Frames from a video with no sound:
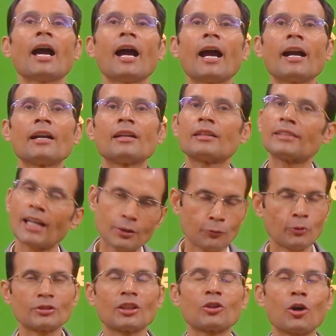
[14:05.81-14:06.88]
And that
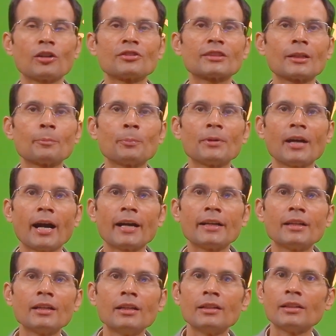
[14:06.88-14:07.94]
was the concept
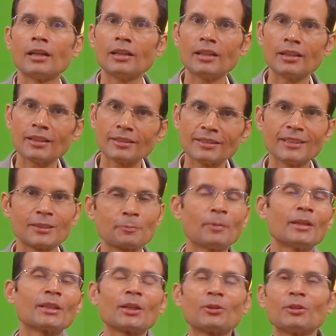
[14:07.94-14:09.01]
behind this
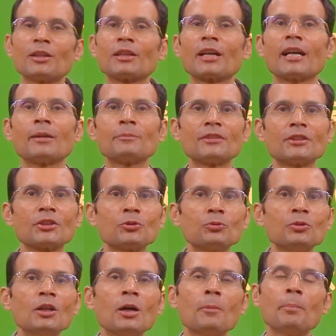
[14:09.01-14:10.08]
particular
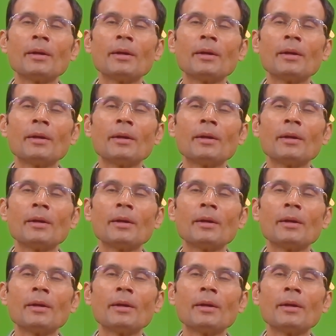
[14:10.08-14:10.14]
MCQ.